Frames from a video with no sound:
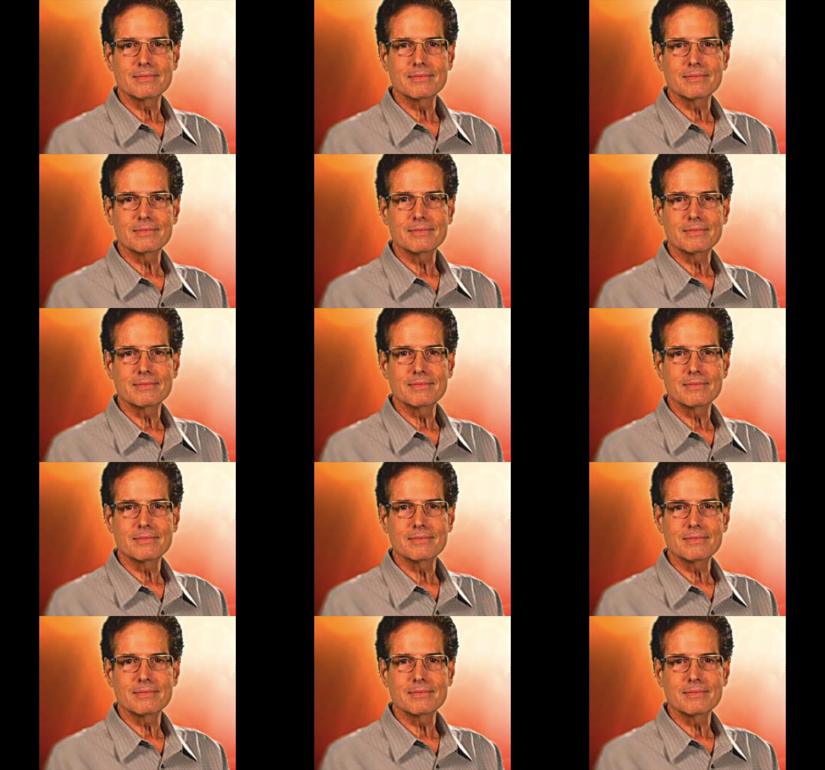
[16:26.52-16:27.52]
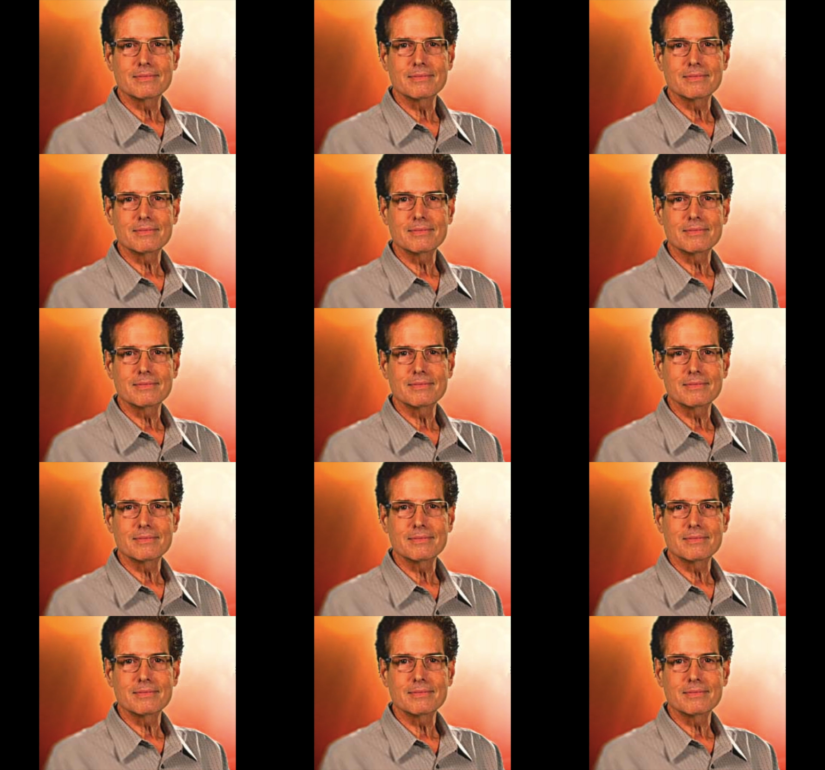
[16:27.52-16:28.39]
Nothing is said.